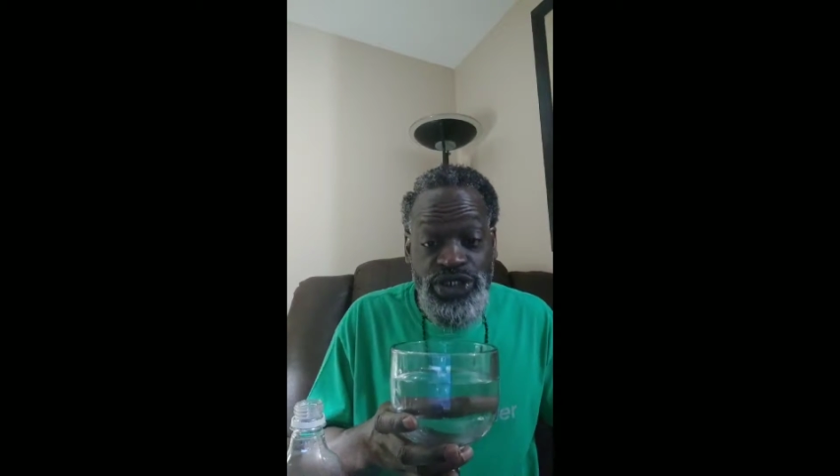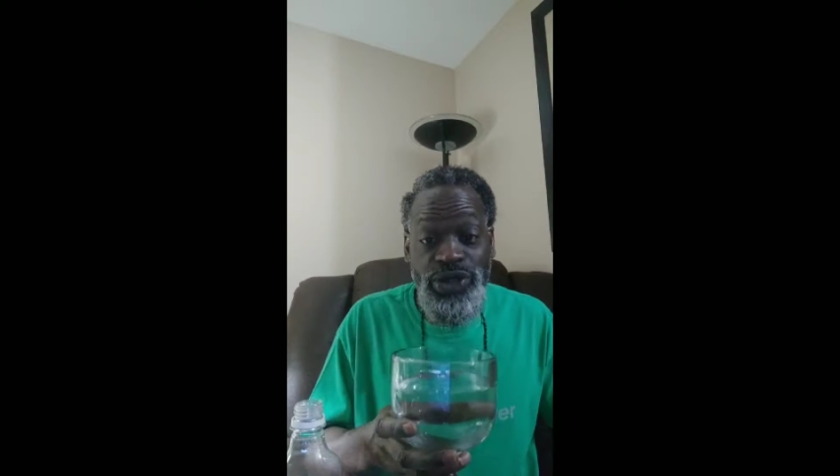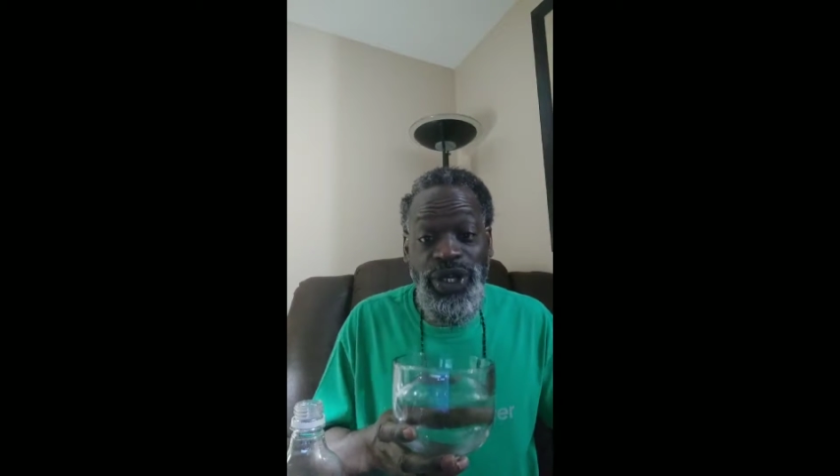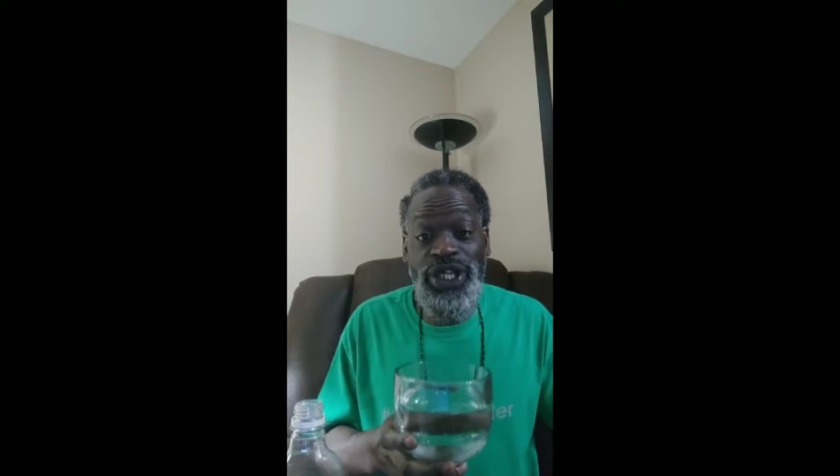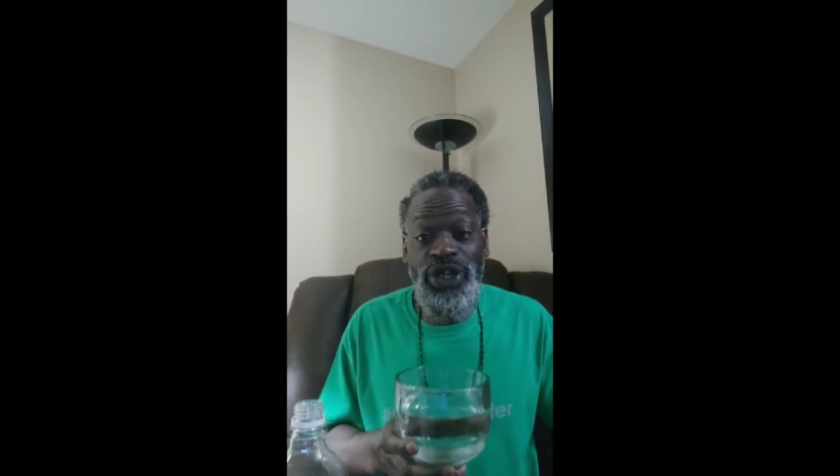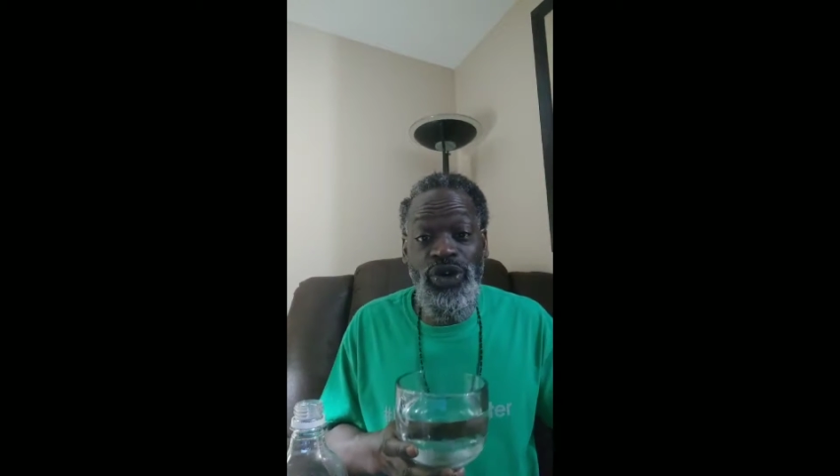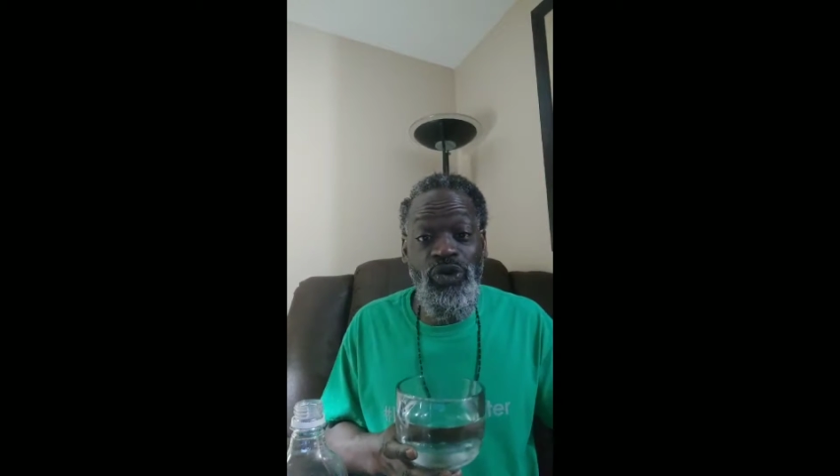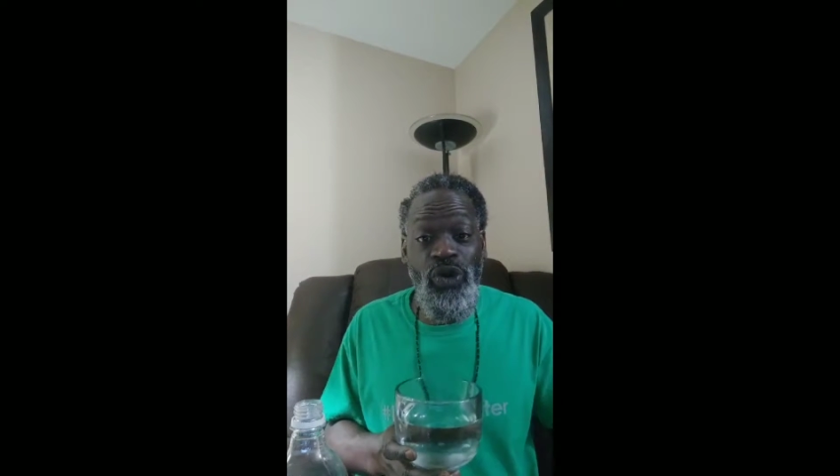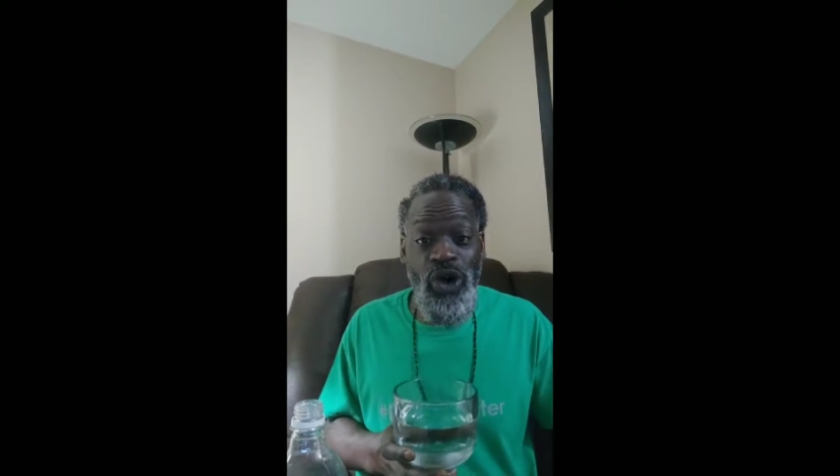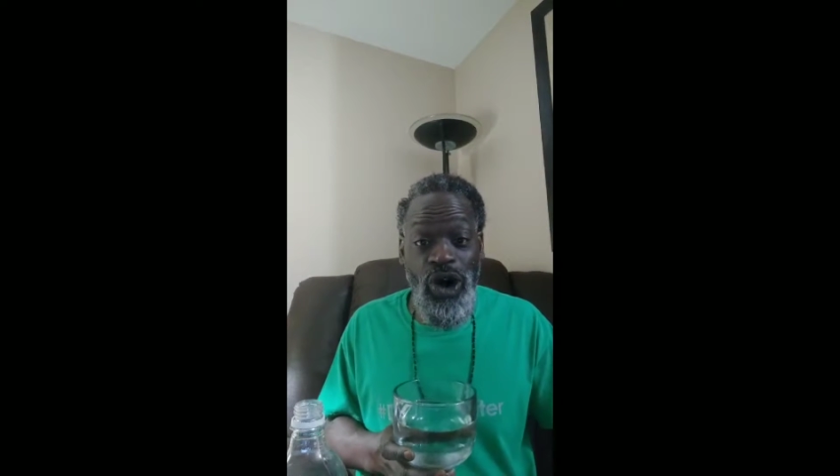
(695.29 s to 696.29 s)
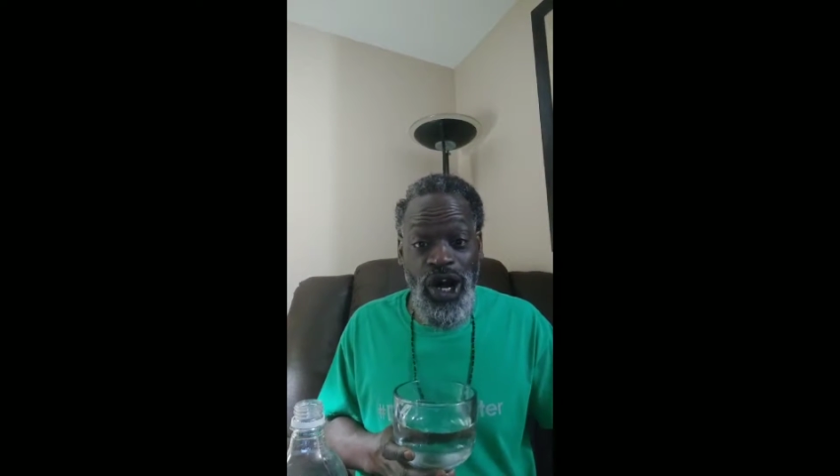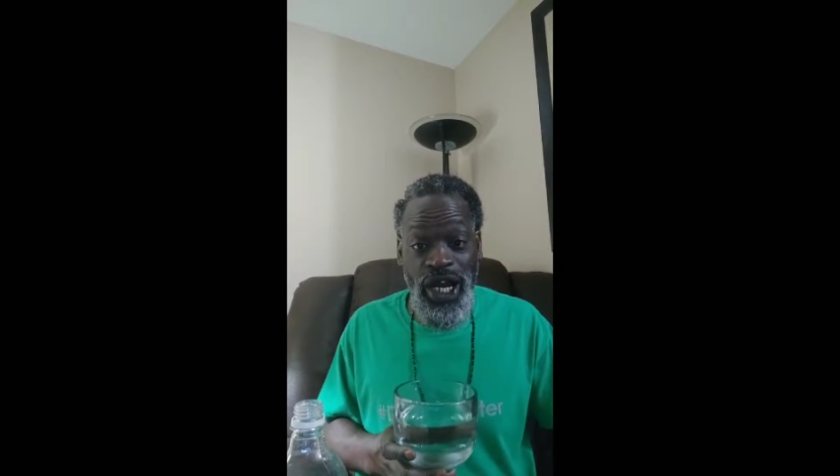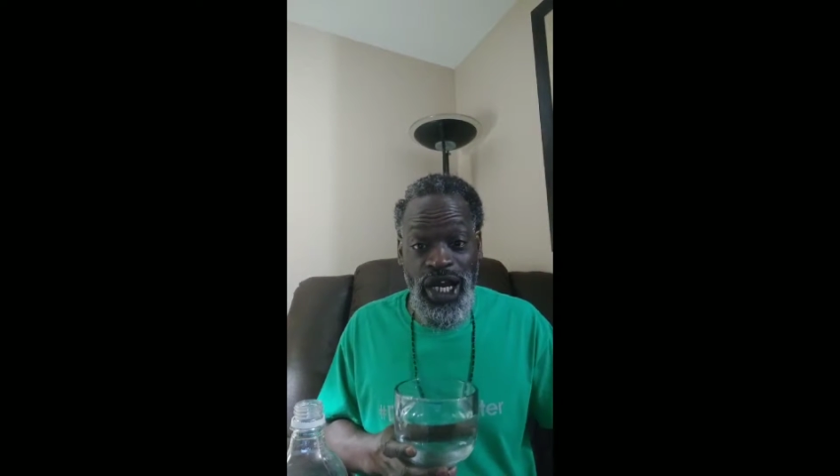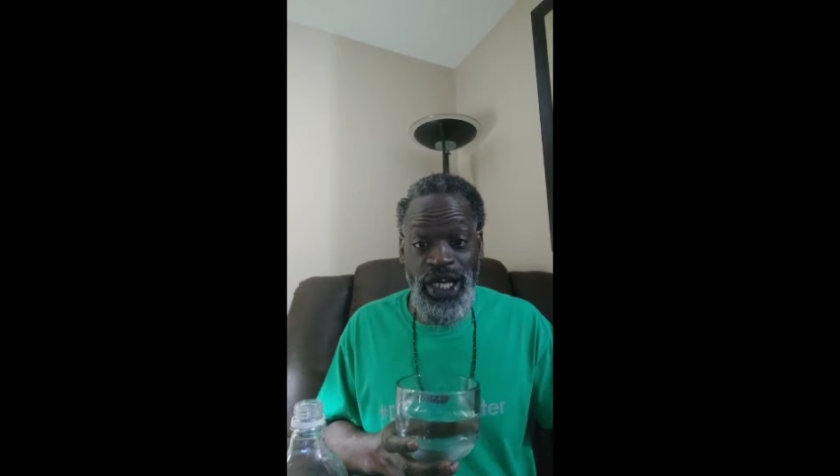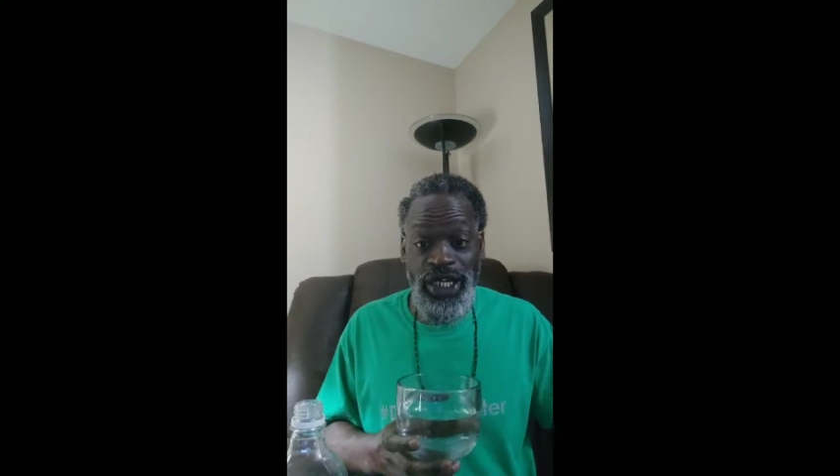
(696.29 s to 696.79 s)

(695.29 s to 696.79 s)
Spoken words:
Drink your water.